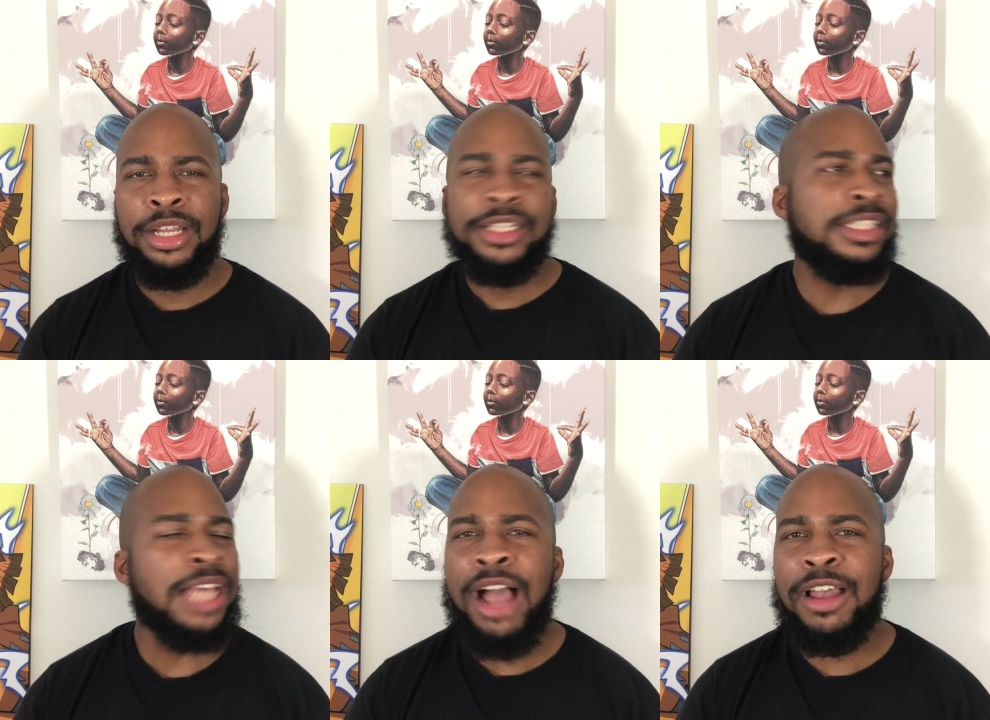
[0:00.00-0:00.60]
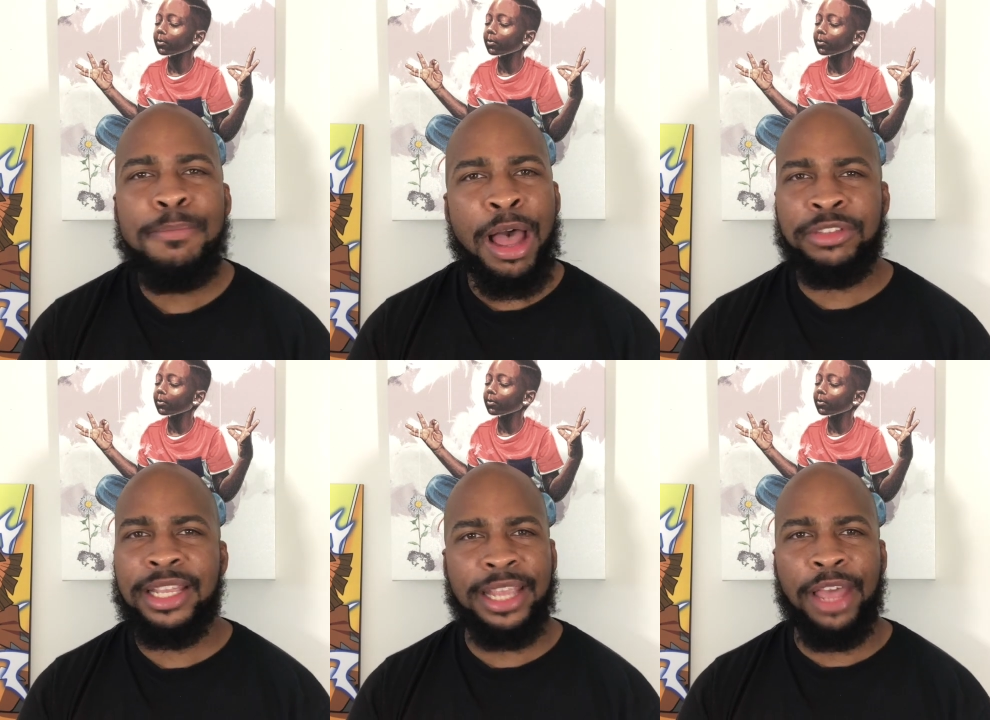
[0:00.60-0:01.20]
Speaker 1: sock them out
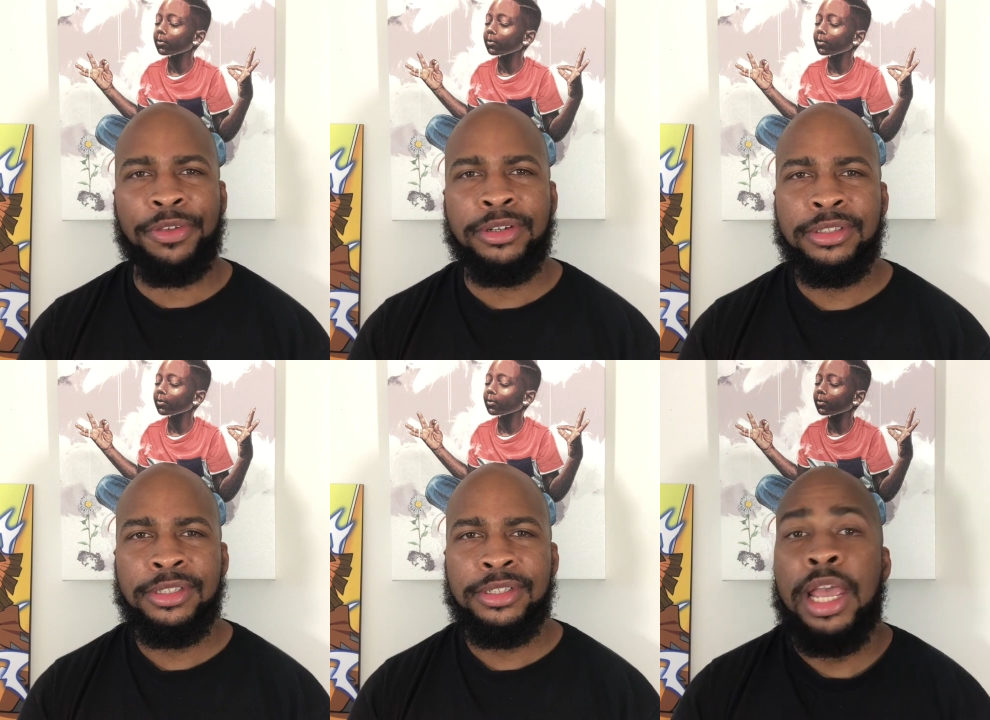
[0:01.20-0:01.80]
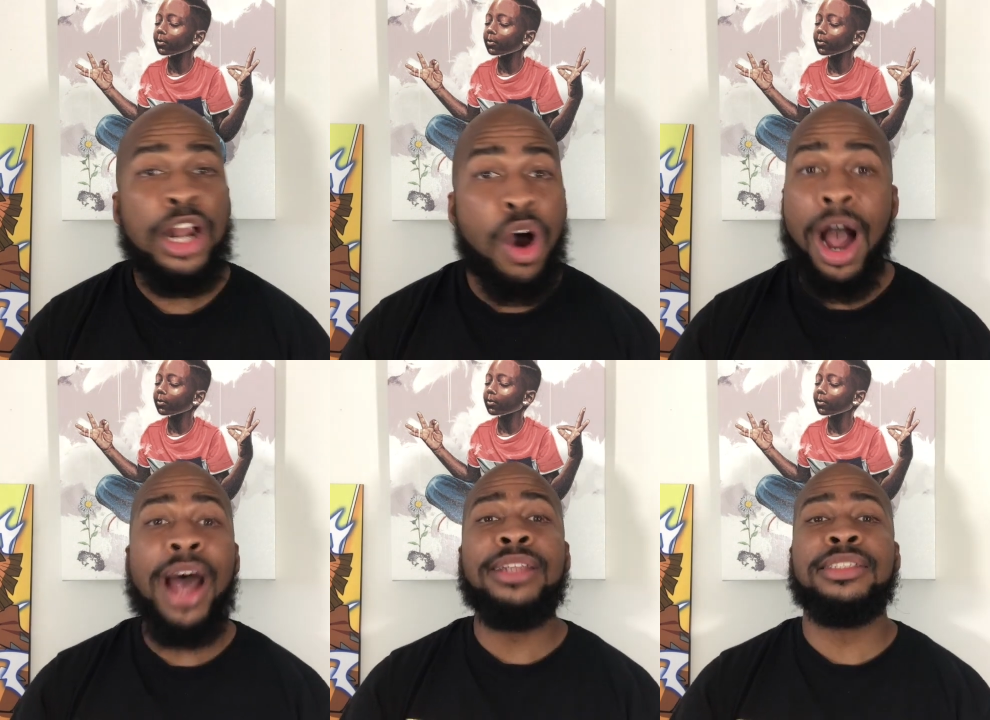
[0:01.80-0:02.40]
together. In all
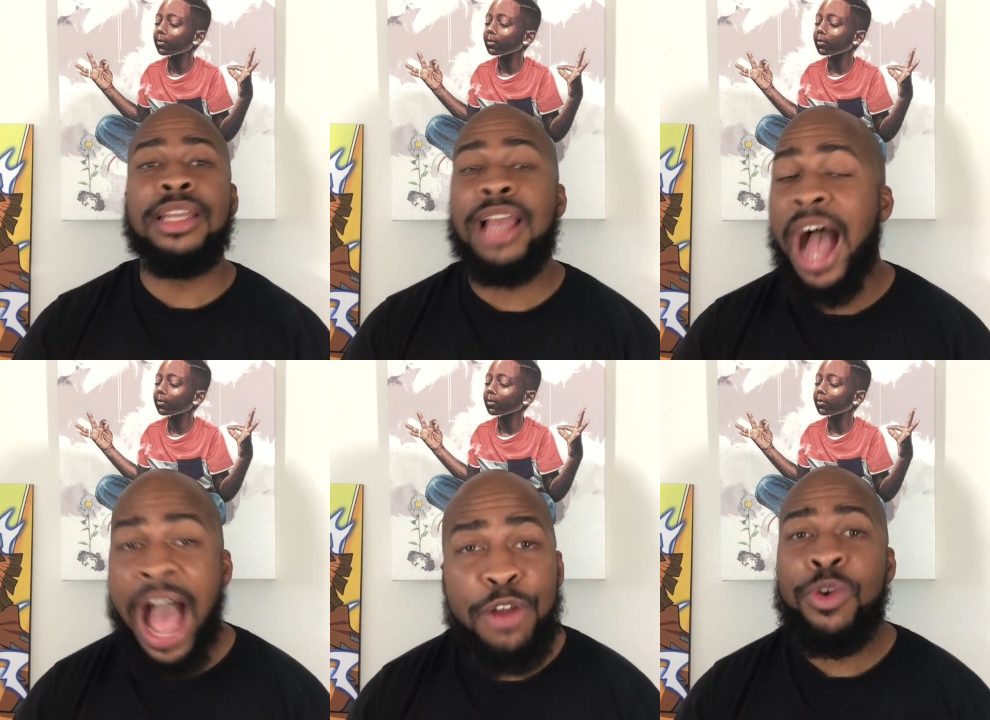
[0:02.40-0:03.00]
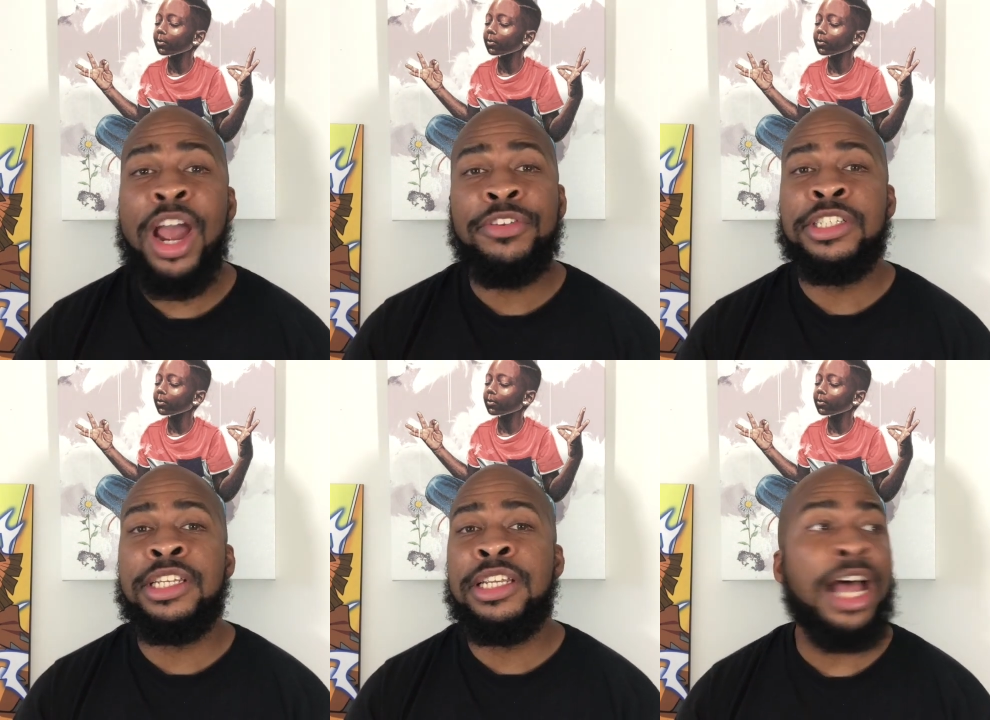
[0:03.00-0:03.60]
honesty, I'd rather
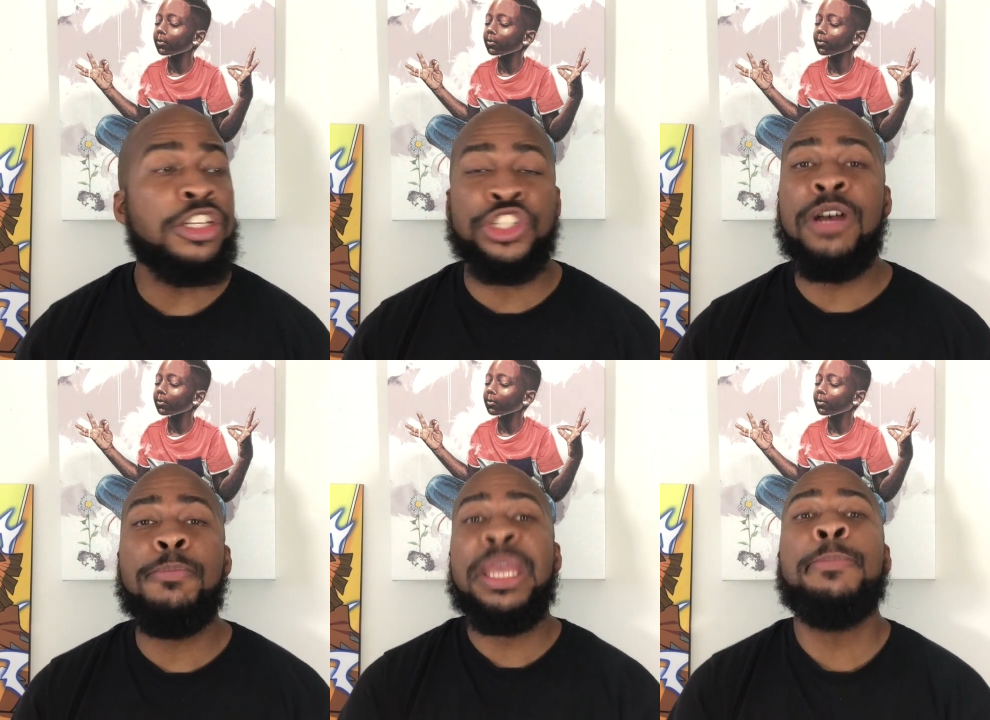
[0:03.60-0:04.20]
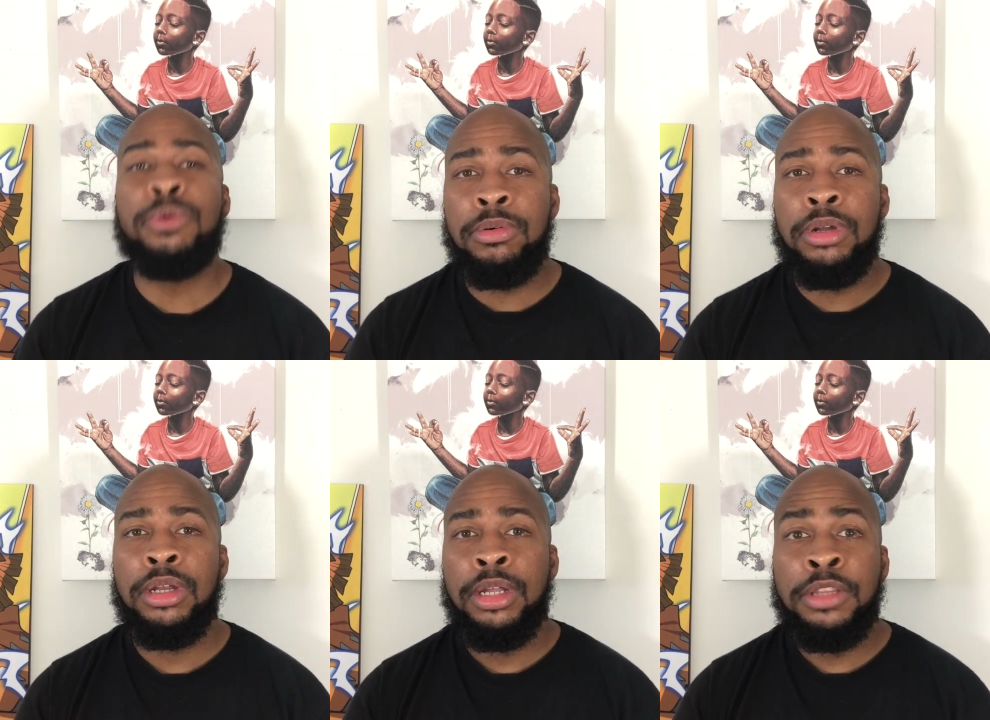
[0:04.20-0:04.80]
see y'all jump people
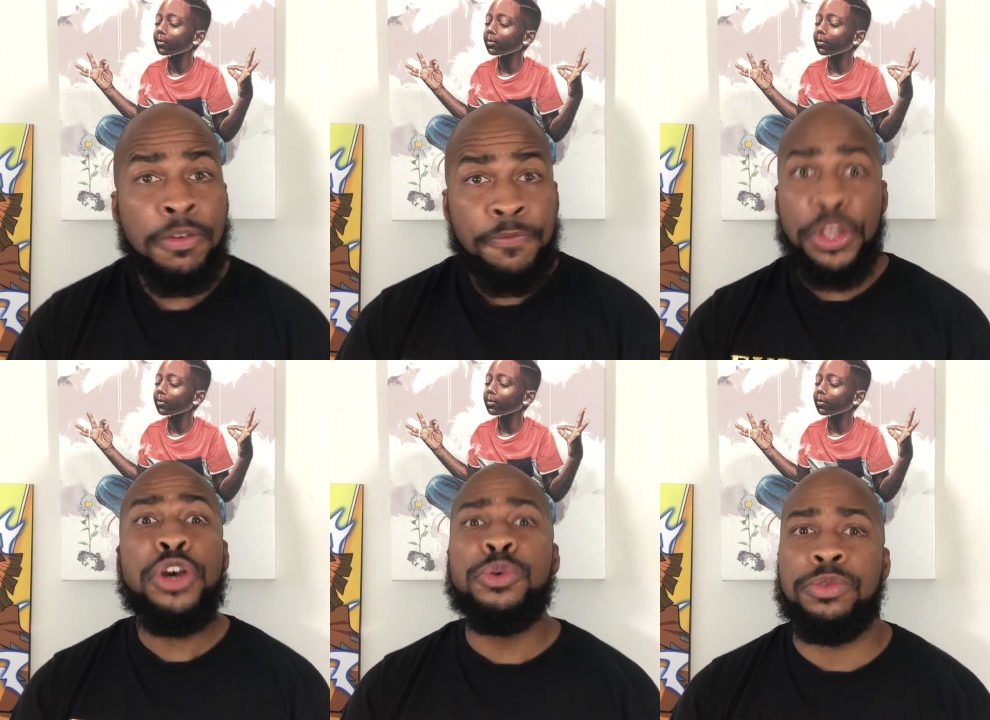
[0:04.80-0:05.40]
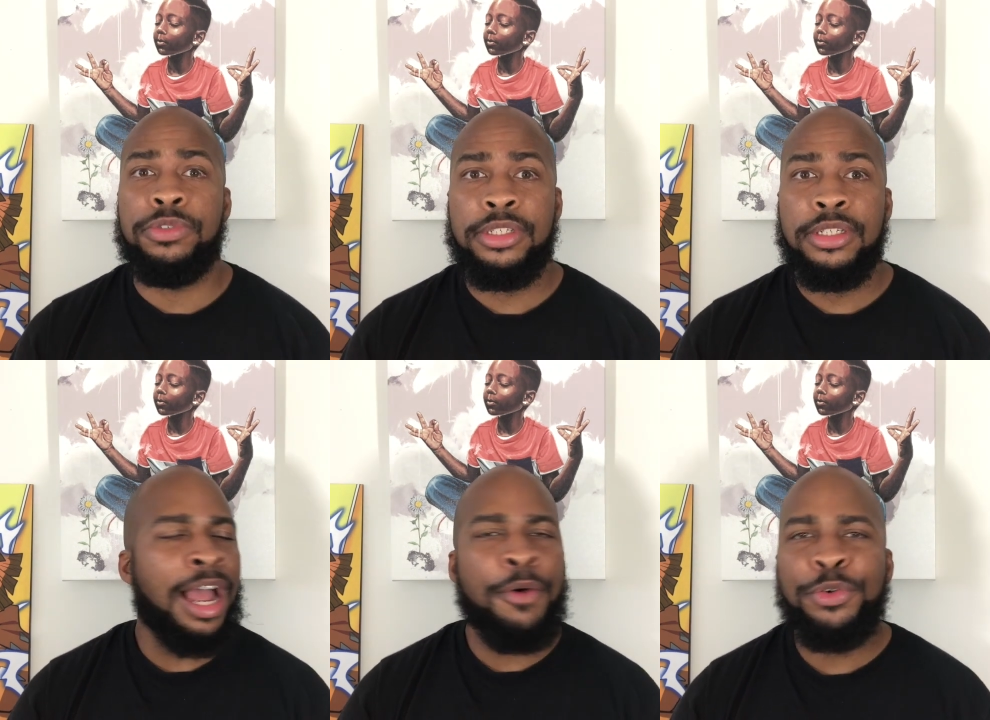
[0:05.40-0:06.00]
than fuse.
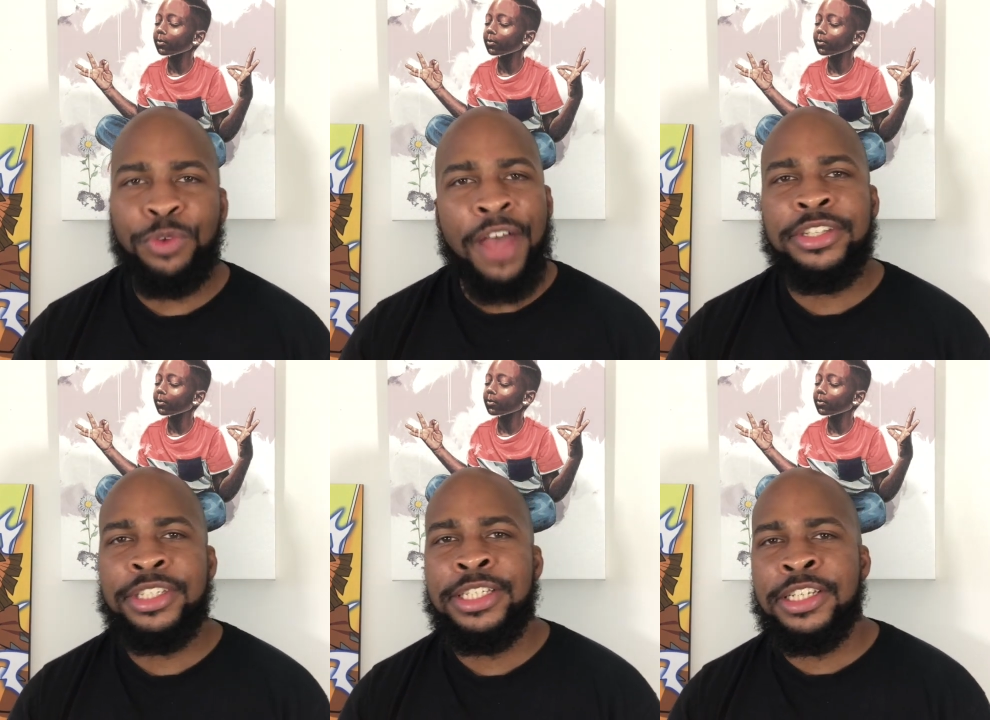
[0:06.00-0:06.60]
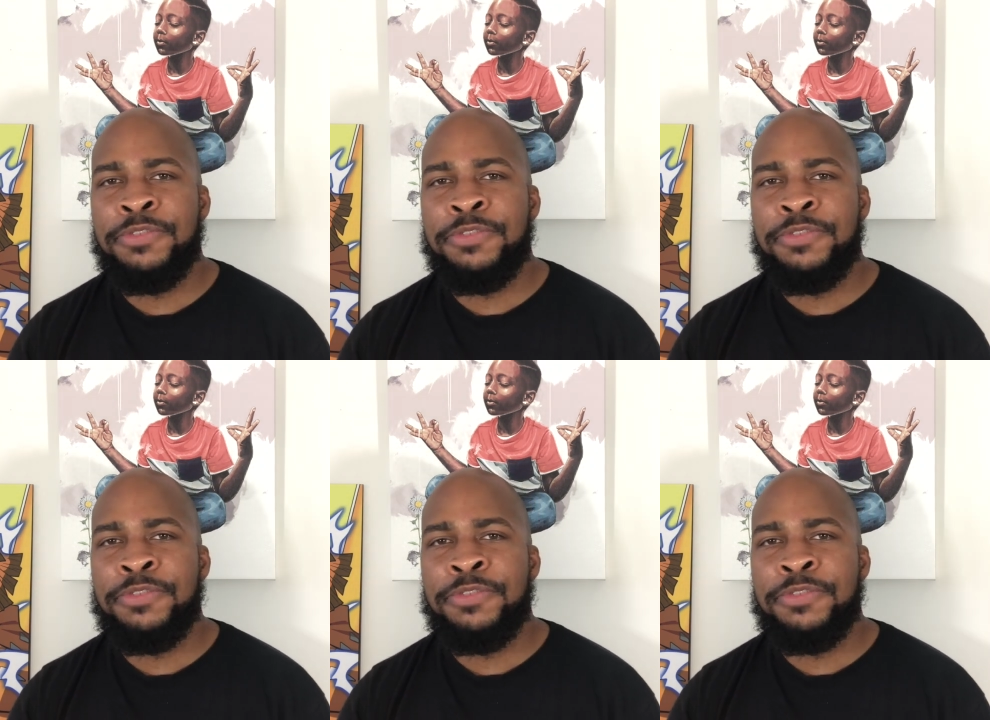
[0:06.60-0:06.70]
I would rather see, since